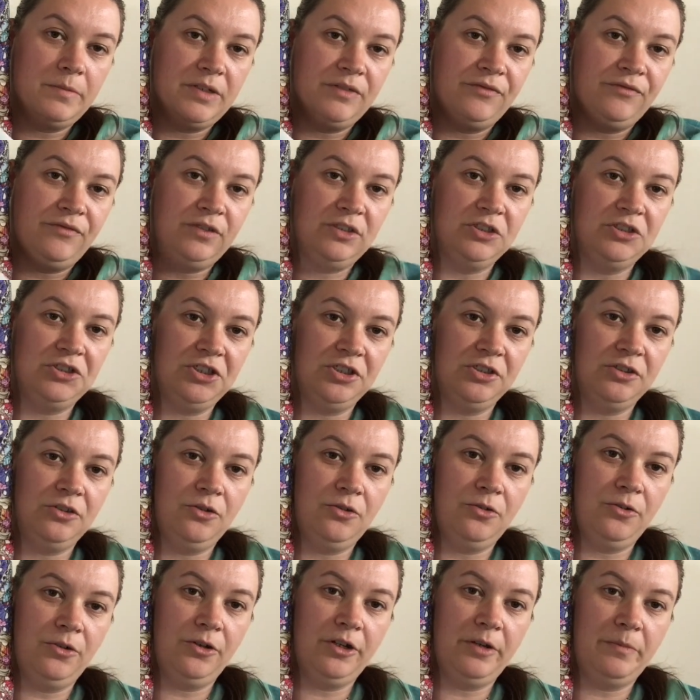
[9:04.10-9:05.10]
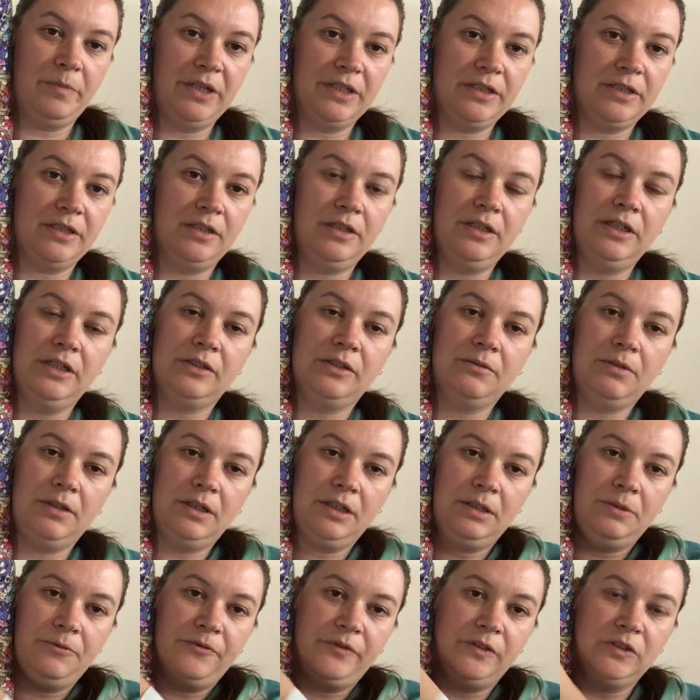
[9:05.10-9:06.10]
and finishing it all, and go back to the next one
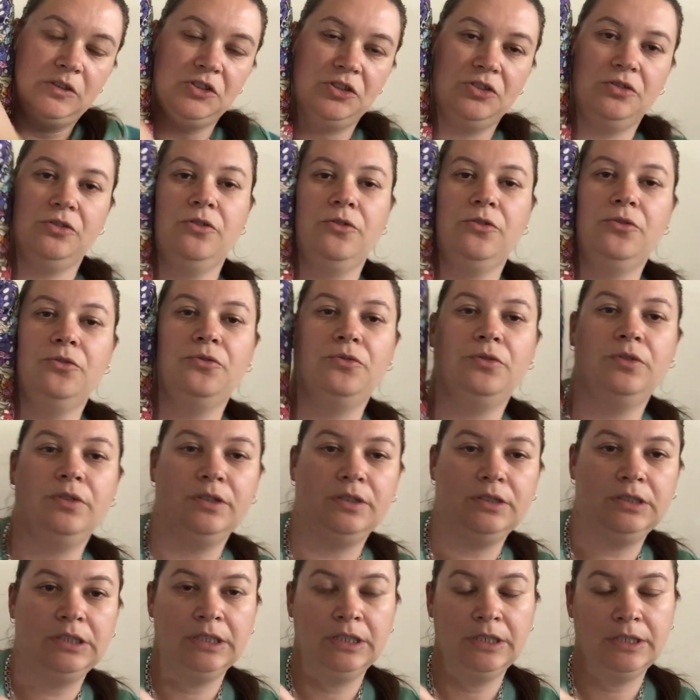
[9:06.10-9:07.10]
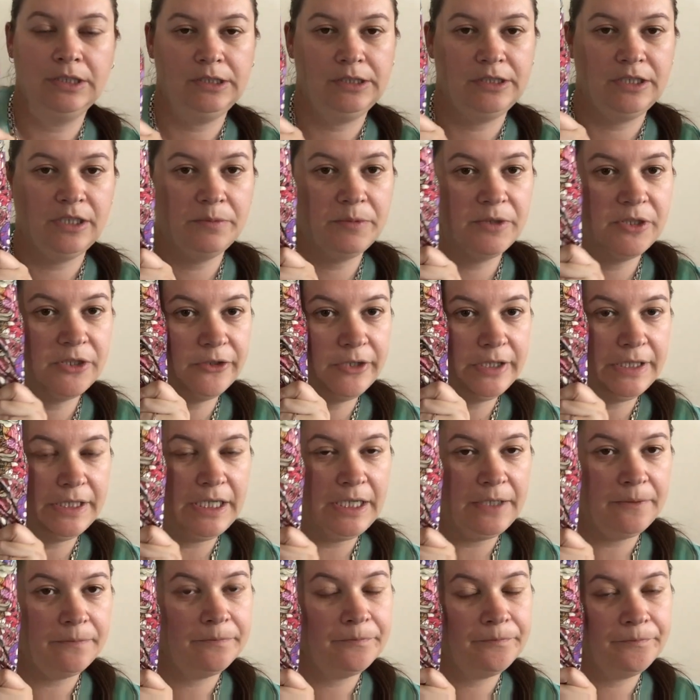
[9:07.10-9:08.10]
and finish it all. I've been doing that.
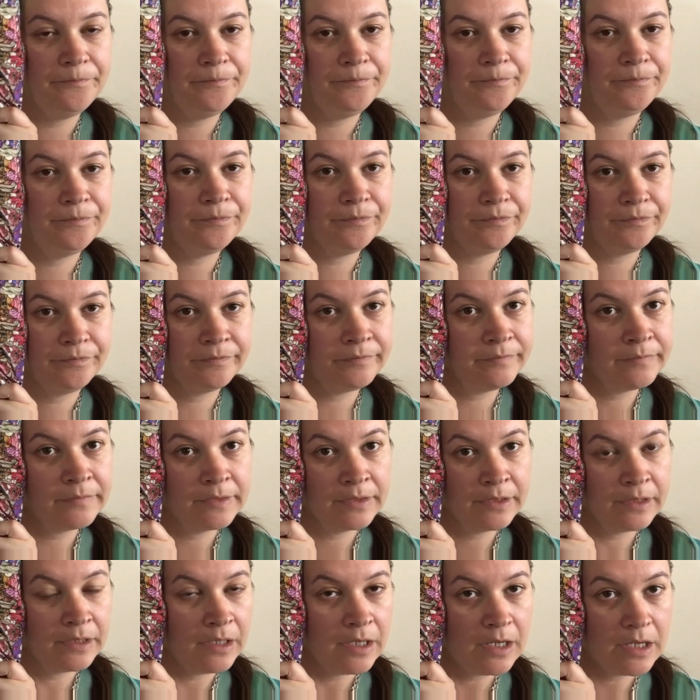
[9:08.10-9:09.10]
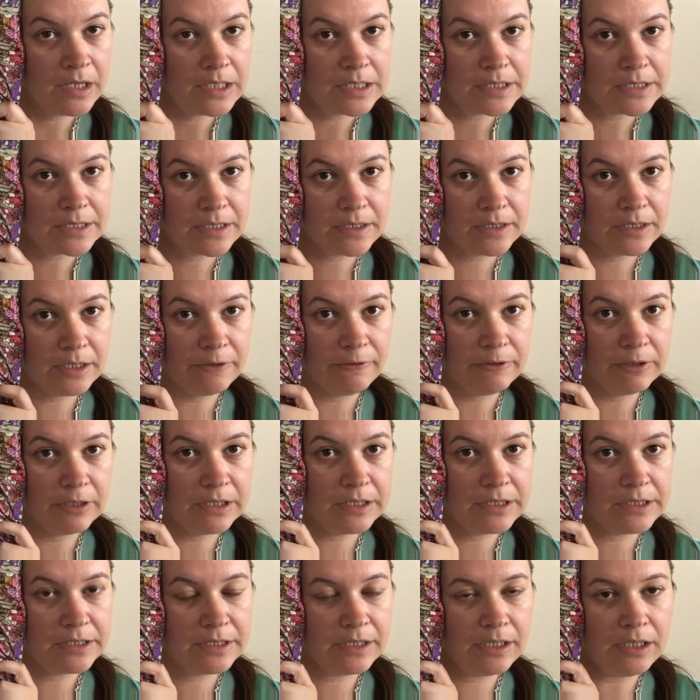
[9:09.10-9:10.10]
So there it
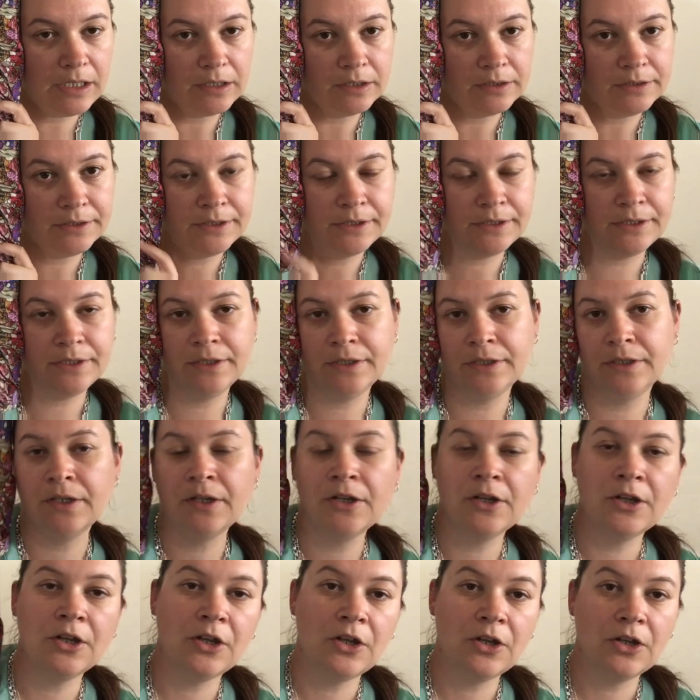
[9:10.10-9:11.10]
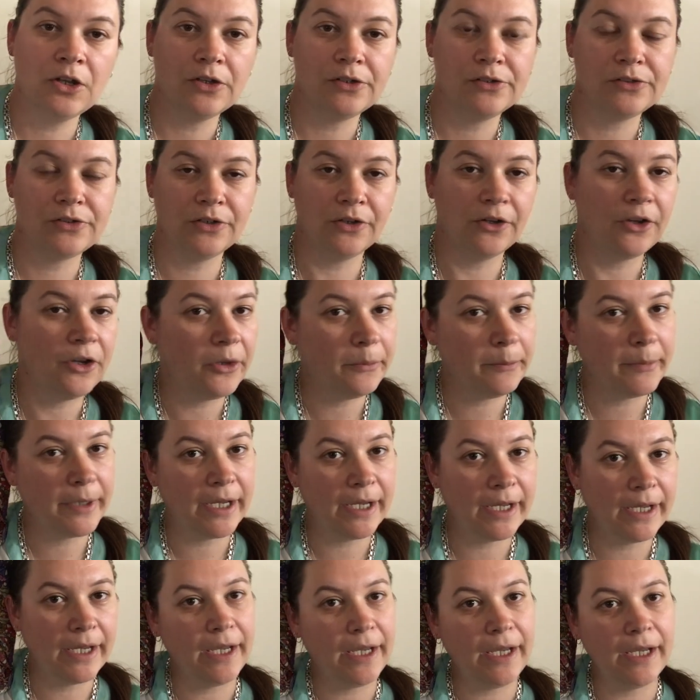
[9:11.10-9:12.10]
is there. So my
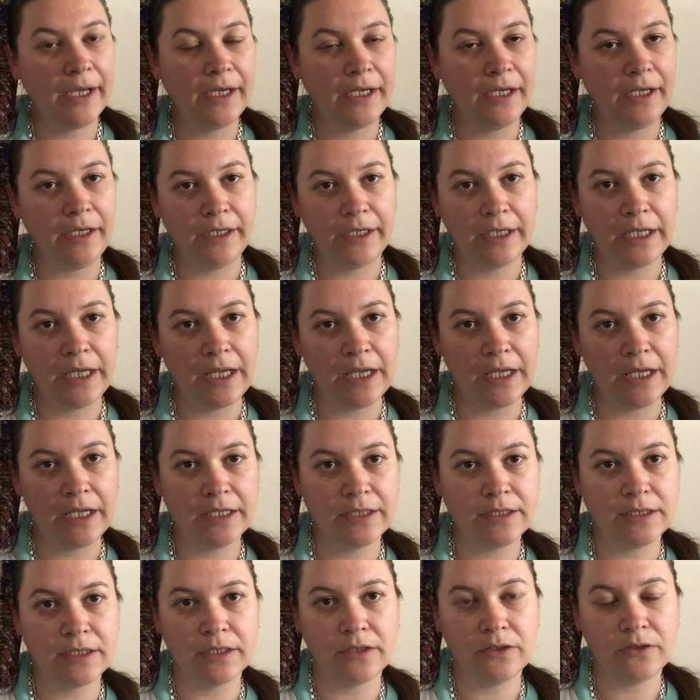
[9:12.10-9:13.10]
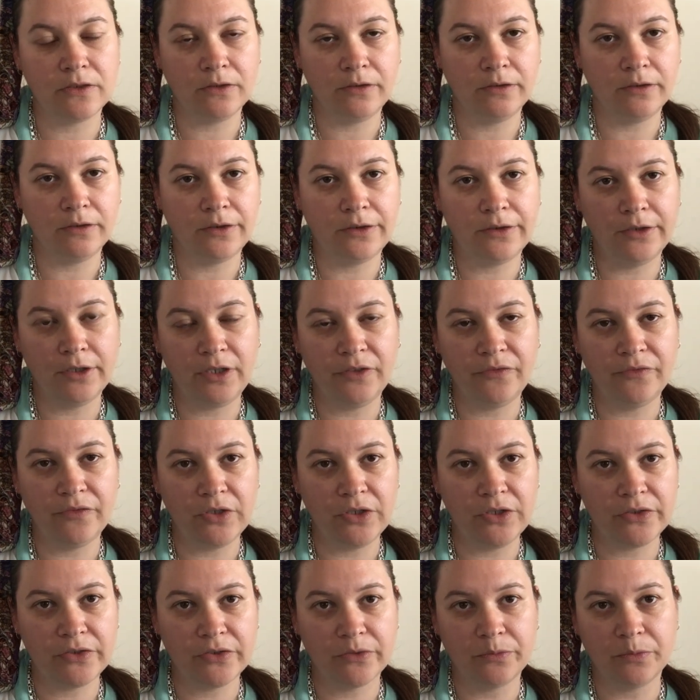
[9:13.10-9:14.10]
Hade has until the
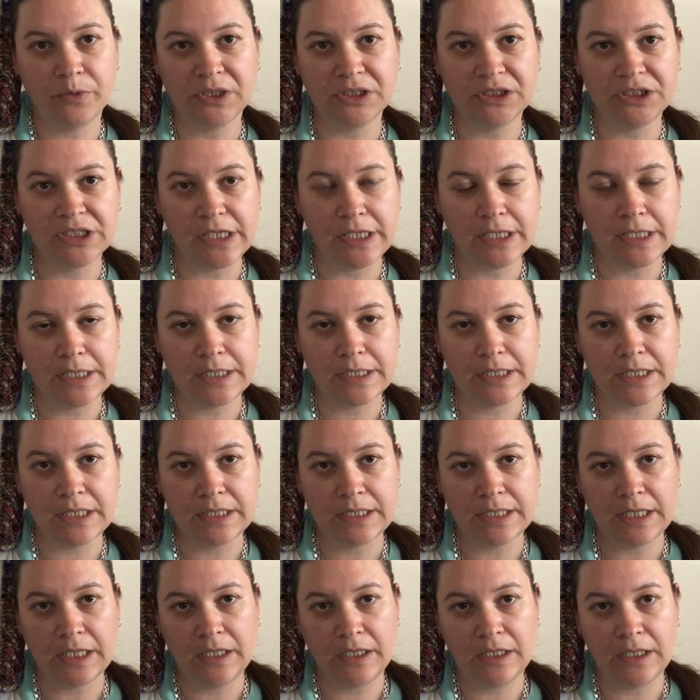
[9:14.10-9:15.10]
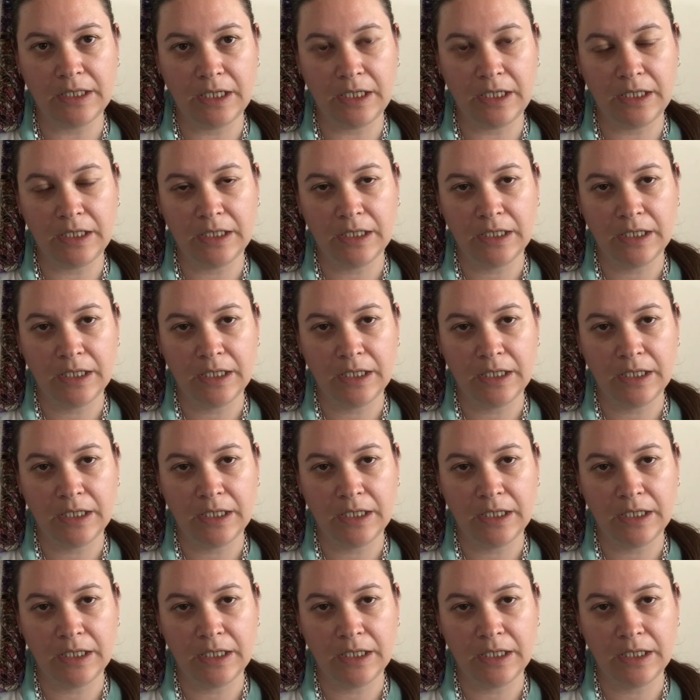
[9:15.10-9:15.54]
31st, which is Saturday,